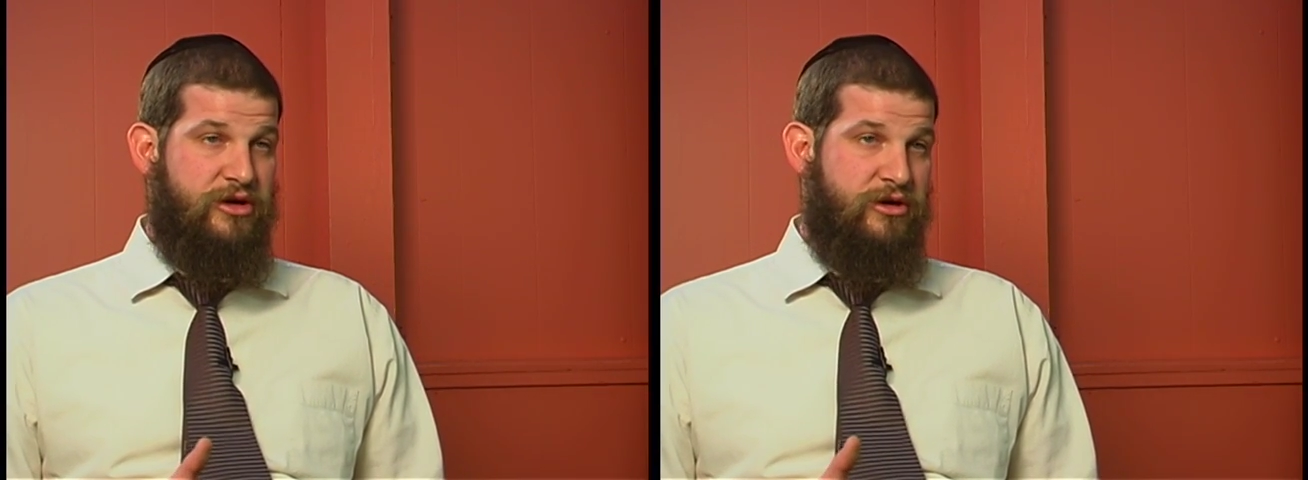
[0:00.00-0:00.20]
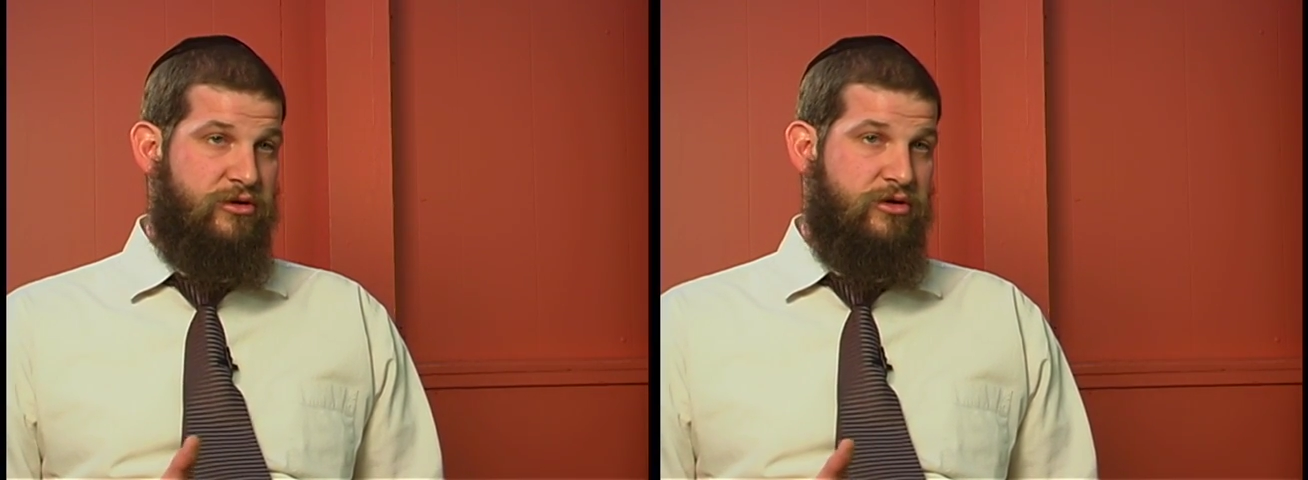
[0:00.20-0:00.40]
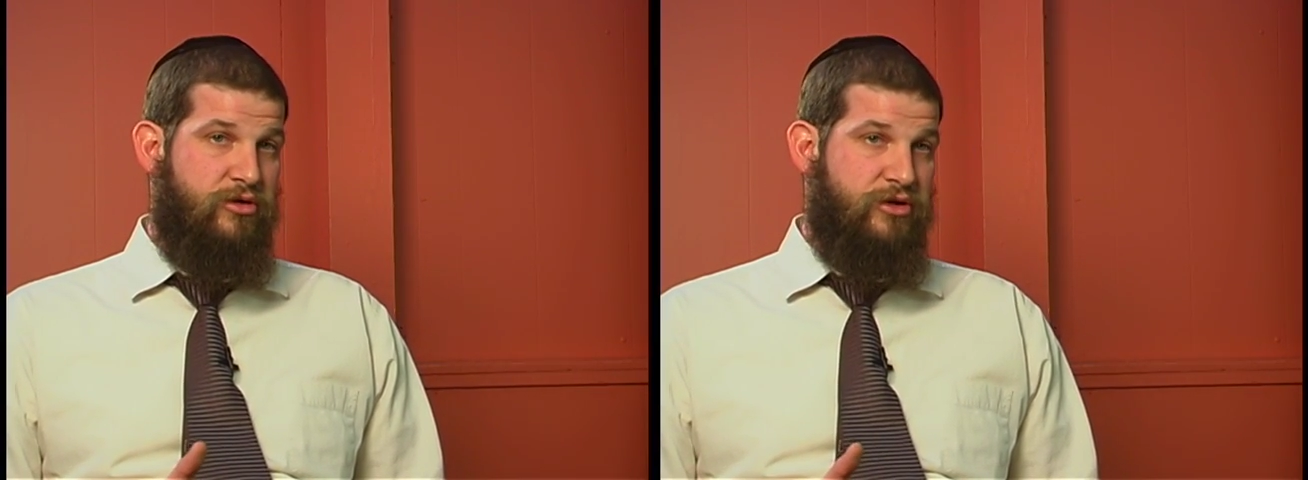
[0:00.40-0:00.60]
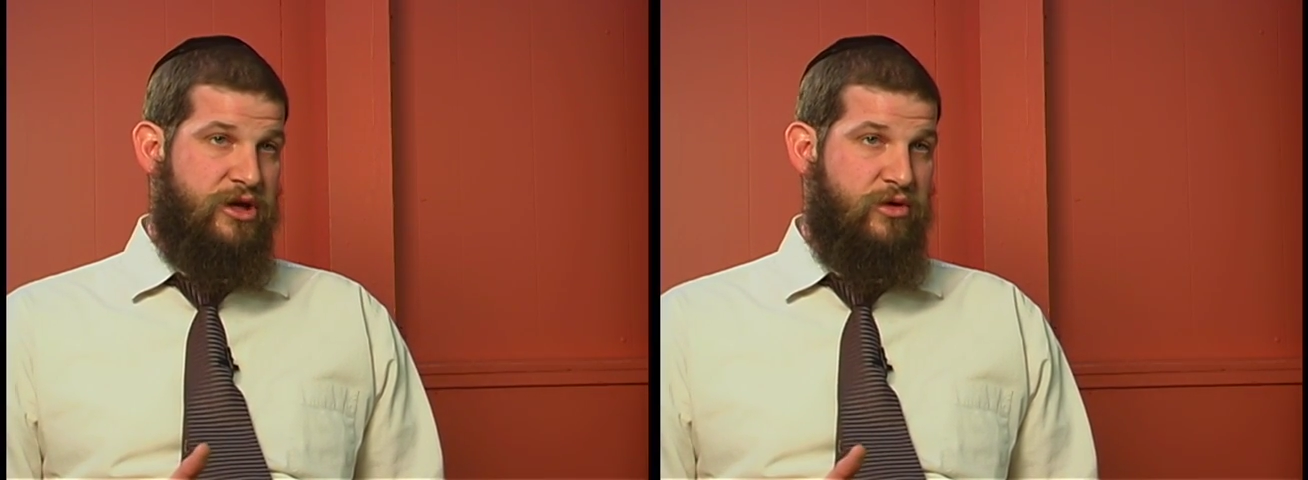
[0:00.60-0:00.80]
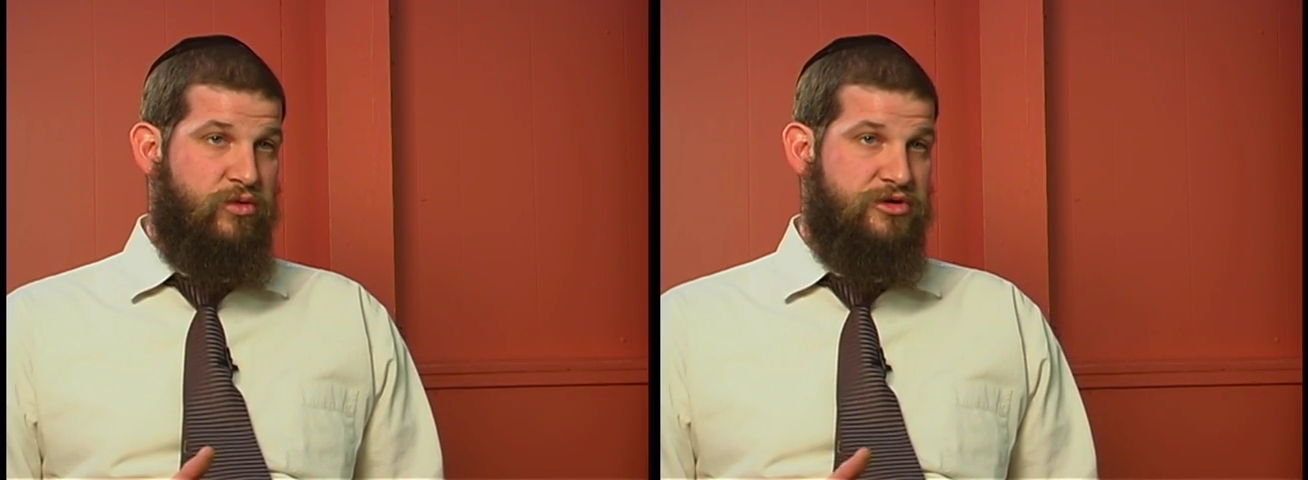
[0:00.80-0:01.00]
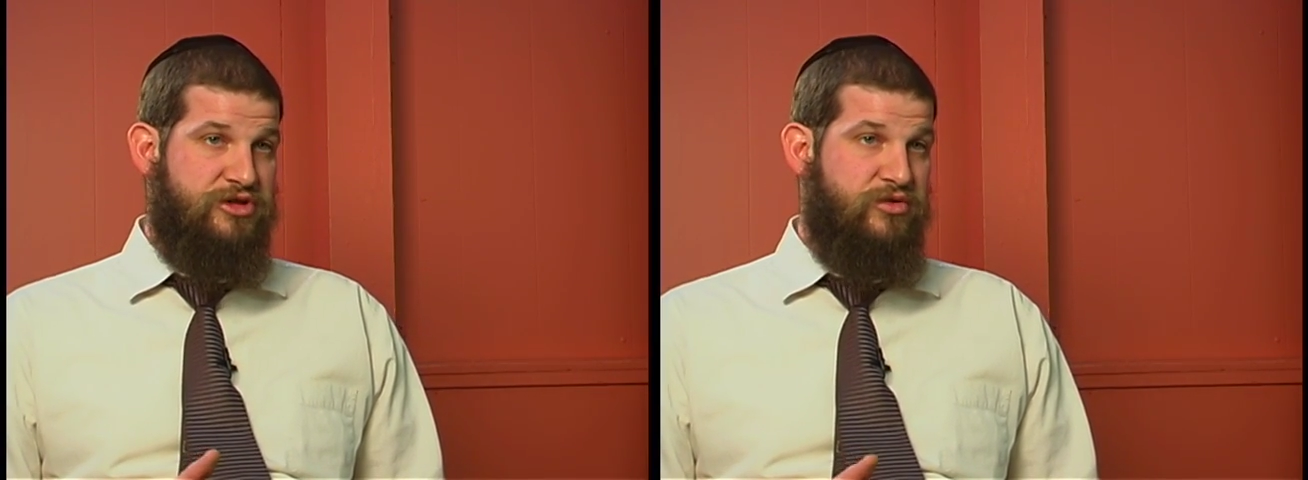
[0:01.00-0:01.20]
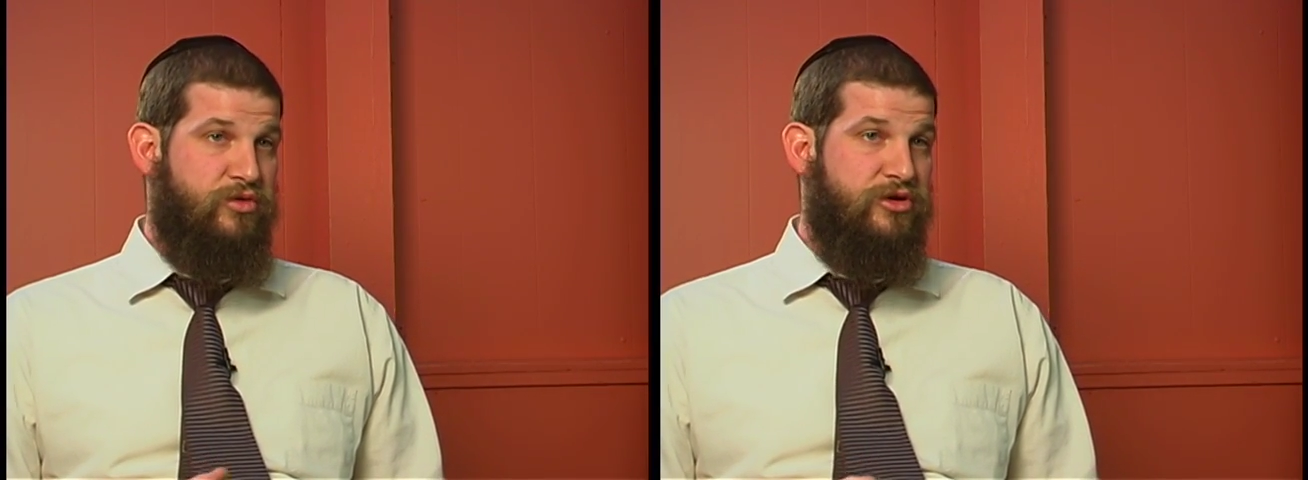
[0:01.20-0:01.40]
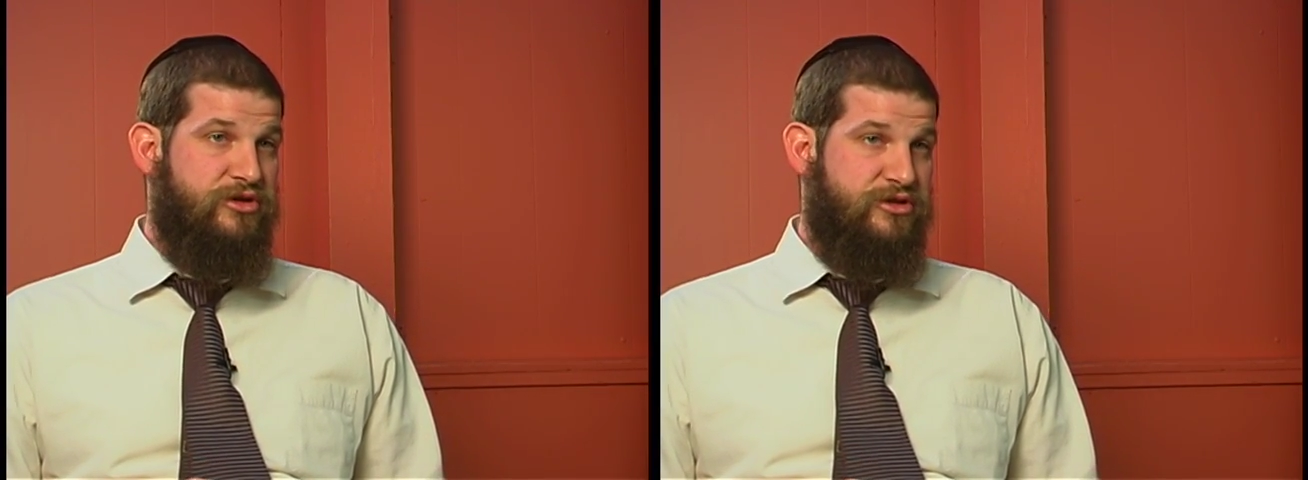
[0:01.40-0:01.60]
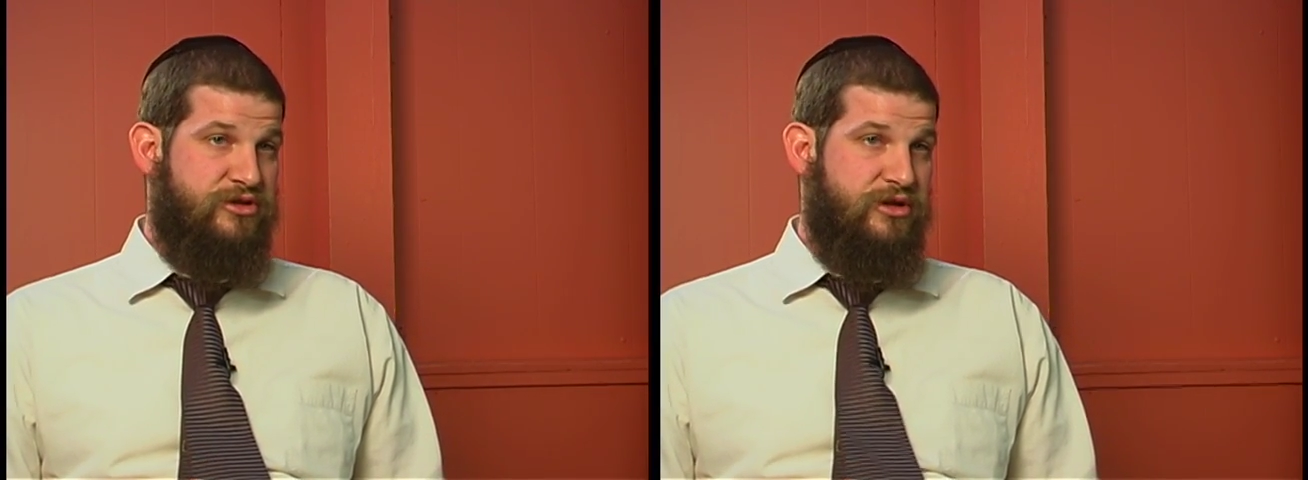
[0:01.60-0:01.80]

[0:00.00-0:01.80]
you know, only get worse and worse,